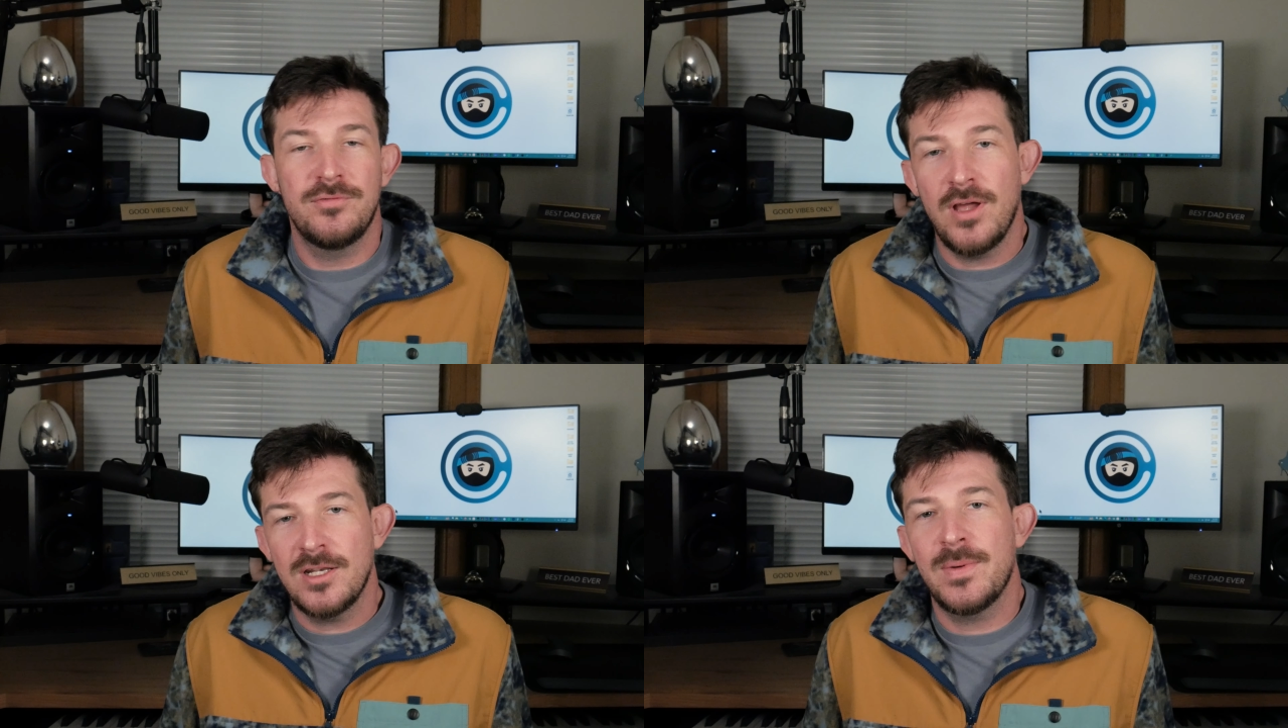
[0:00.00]

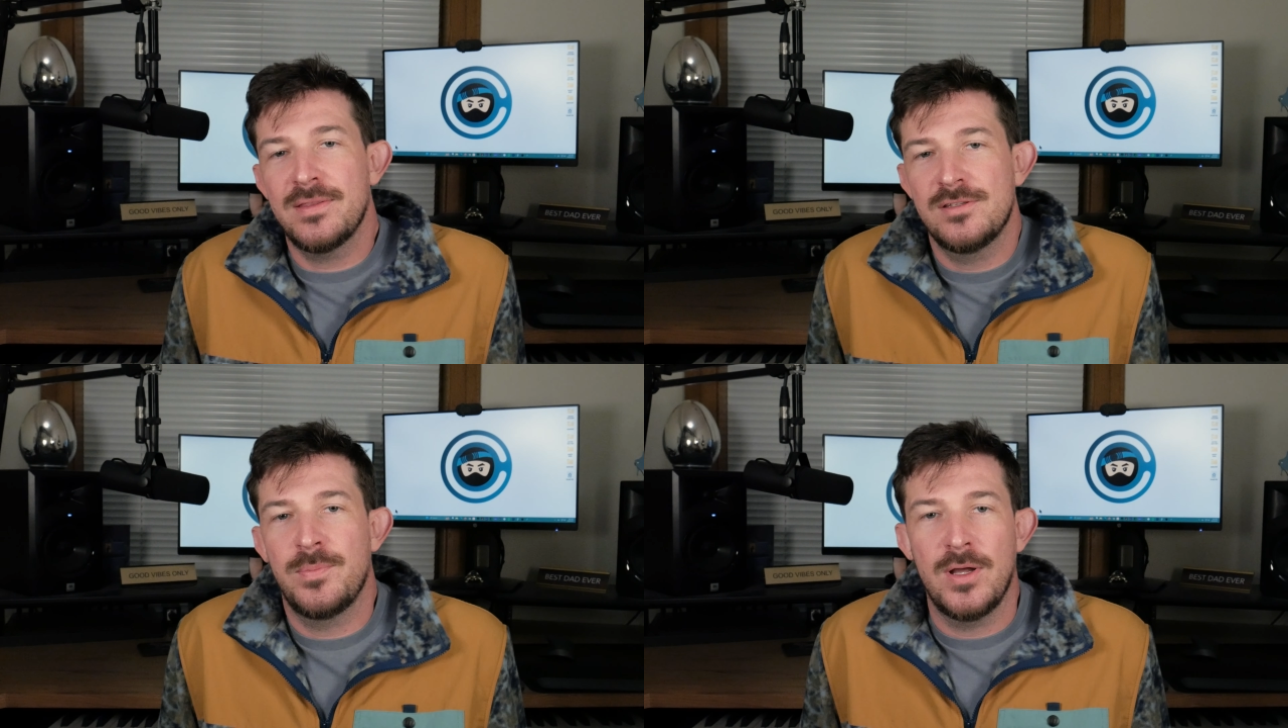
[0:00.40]
I've talked about
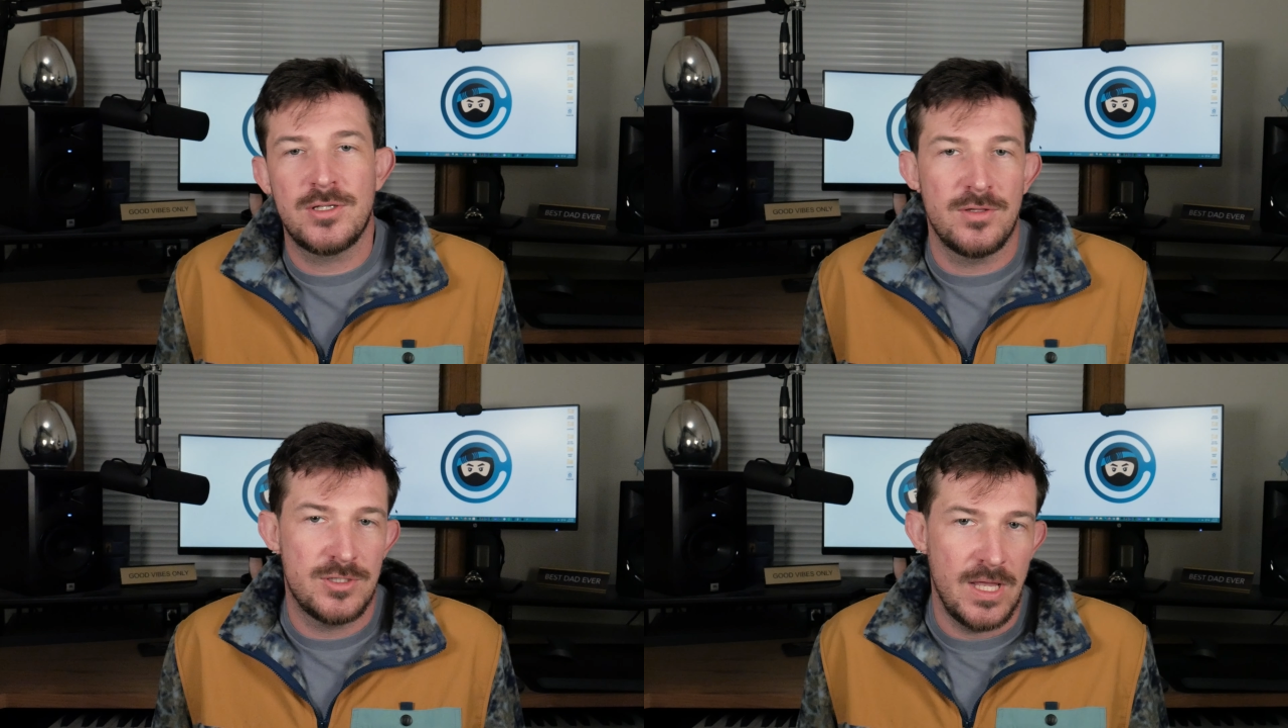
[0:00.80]
these a bunch
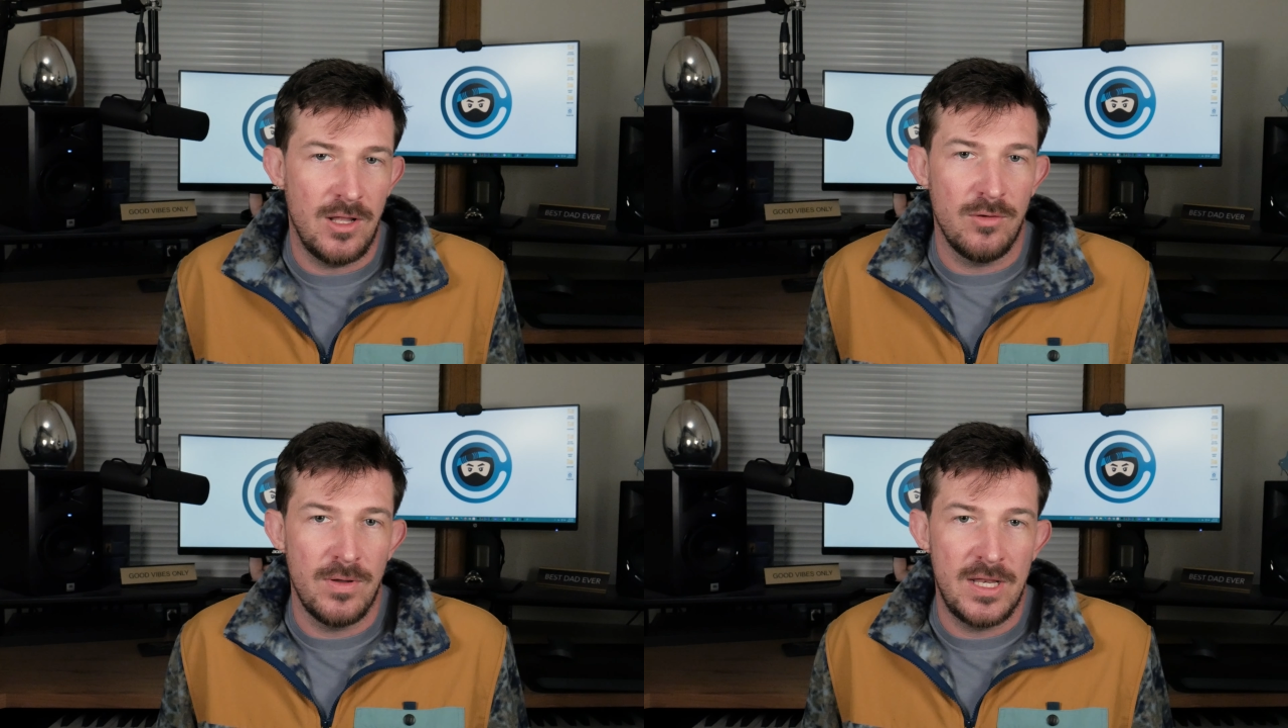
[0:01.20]
on the
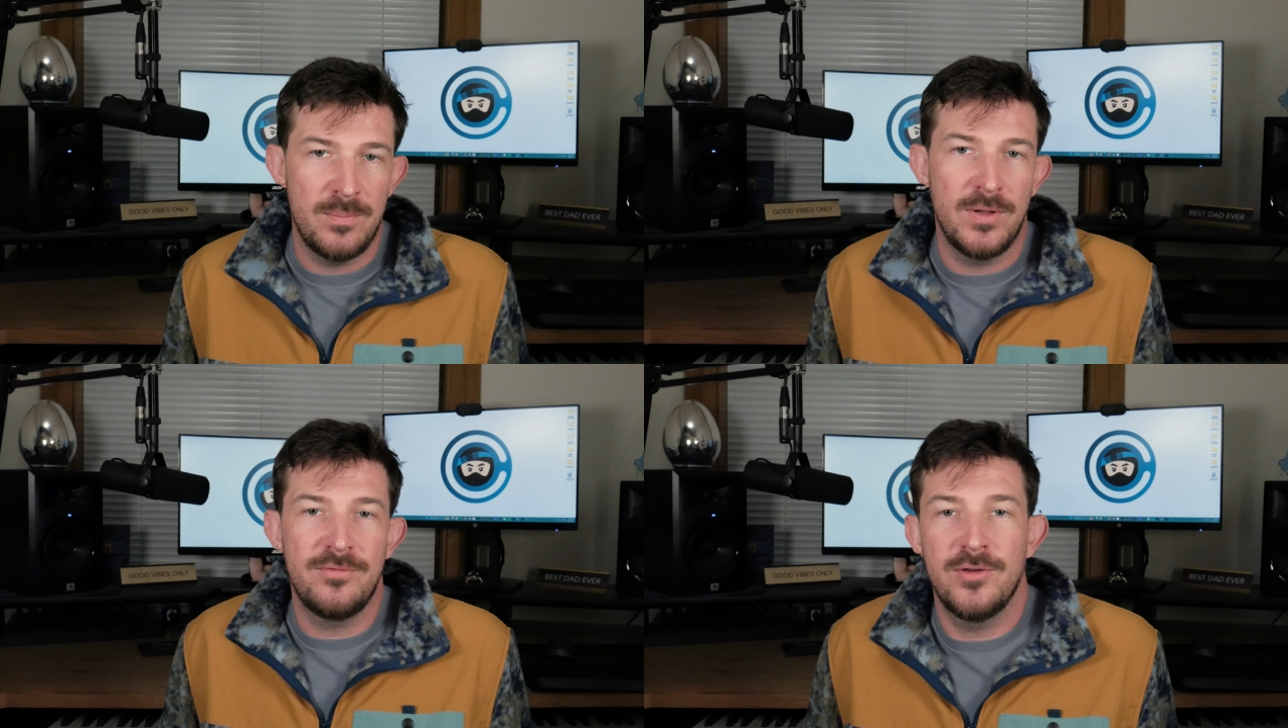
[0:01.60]
channel already,
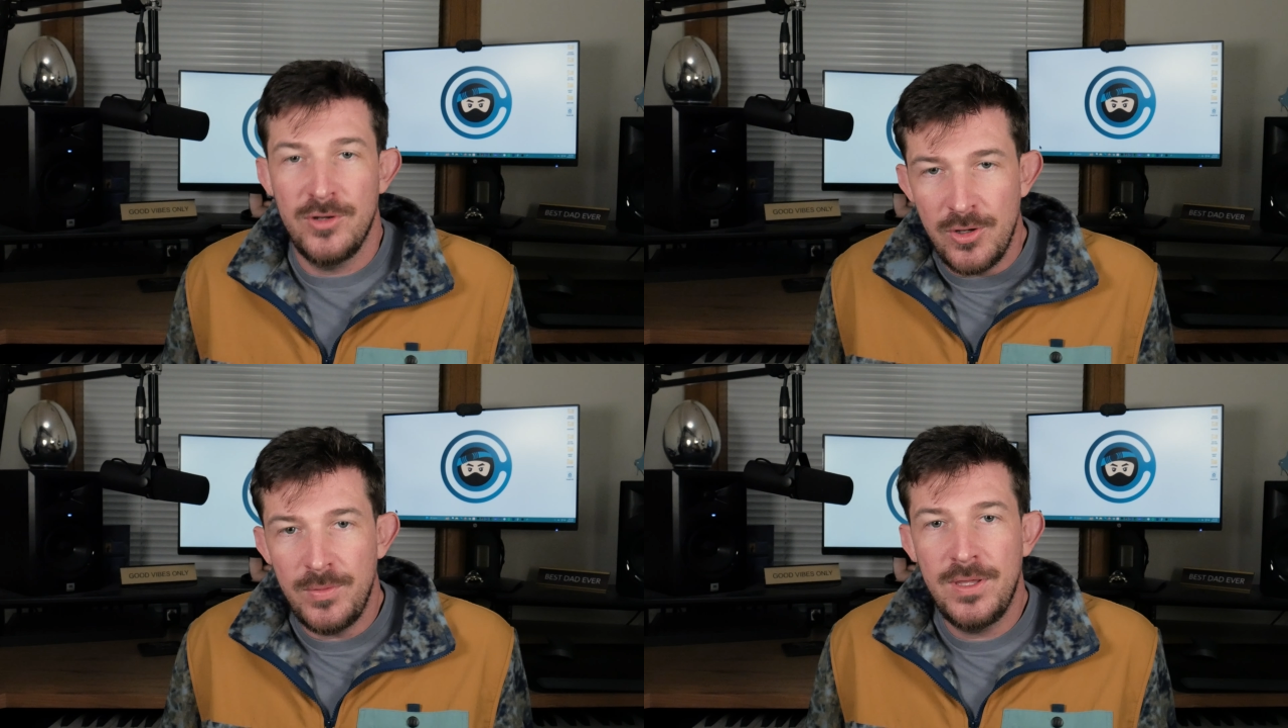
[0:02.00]
but if you're
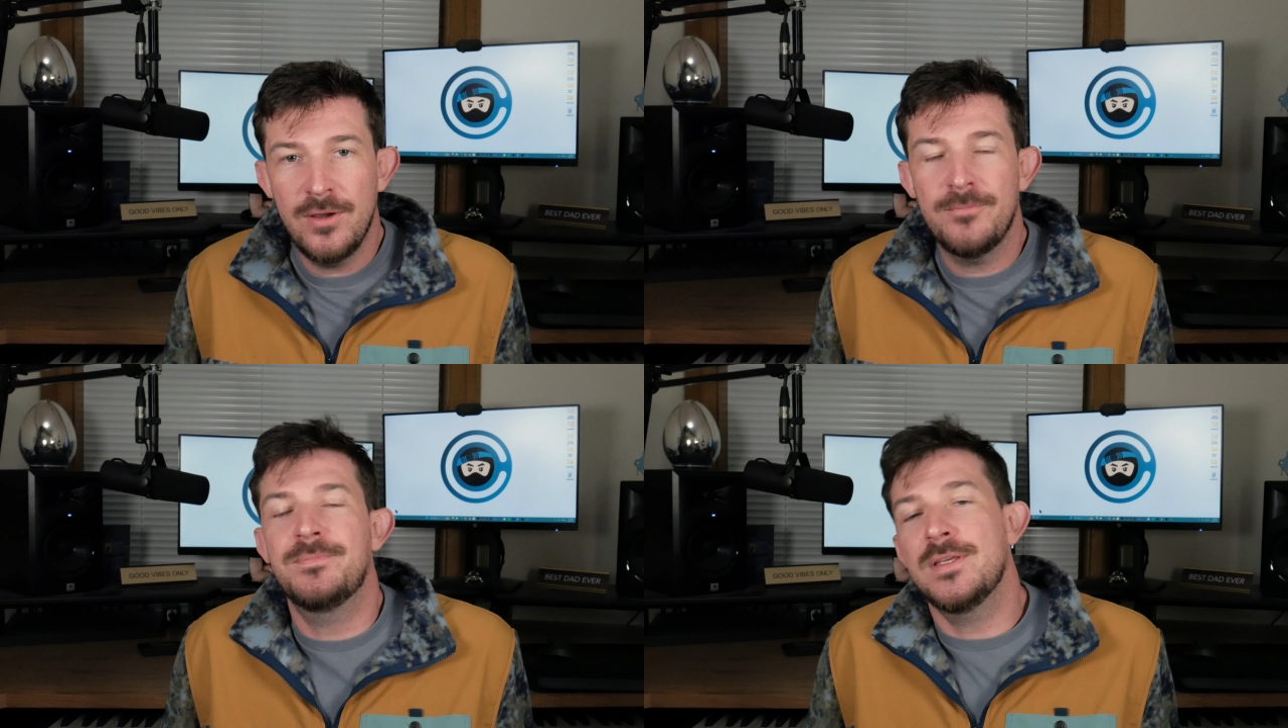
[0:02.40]
new
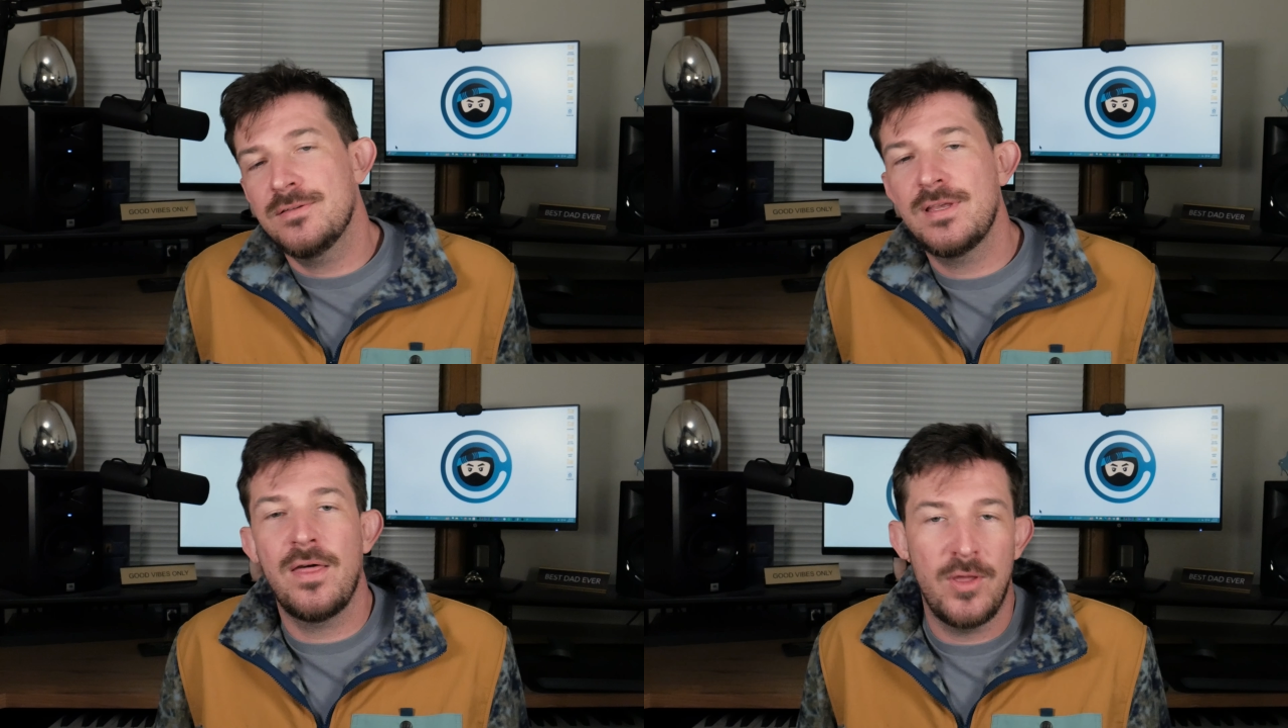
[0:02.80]
here, this
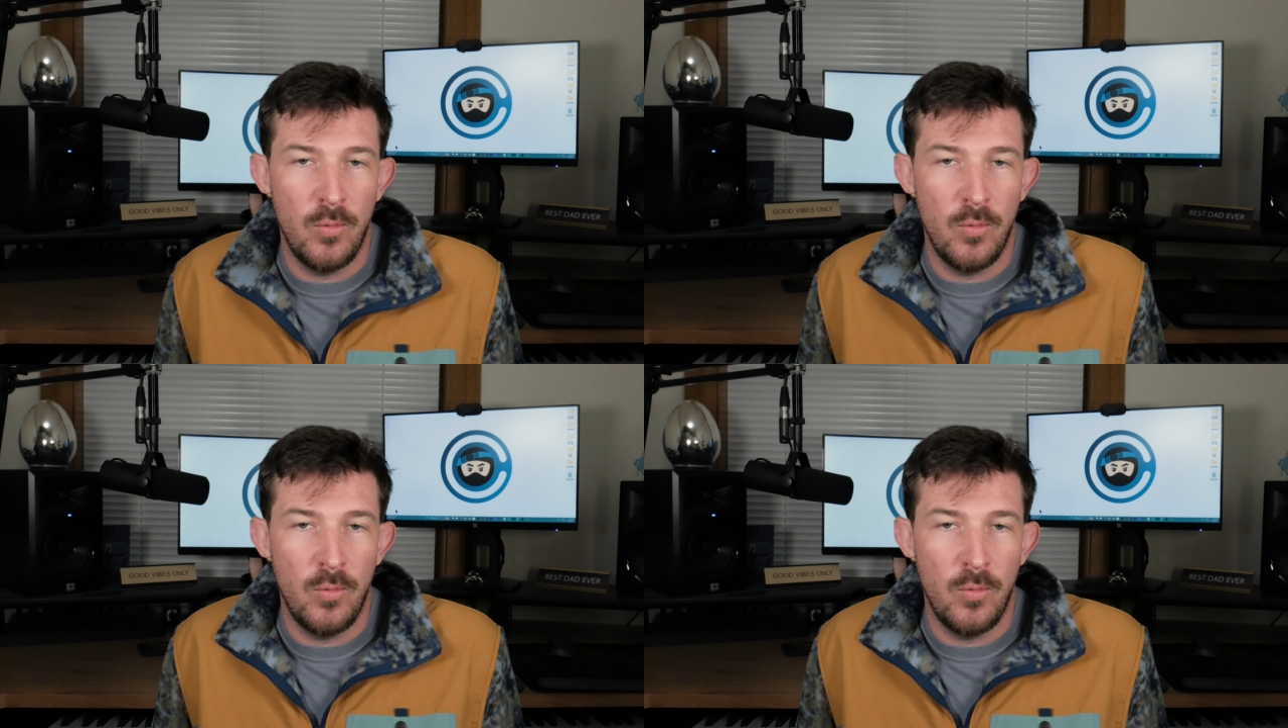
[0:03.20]
is how they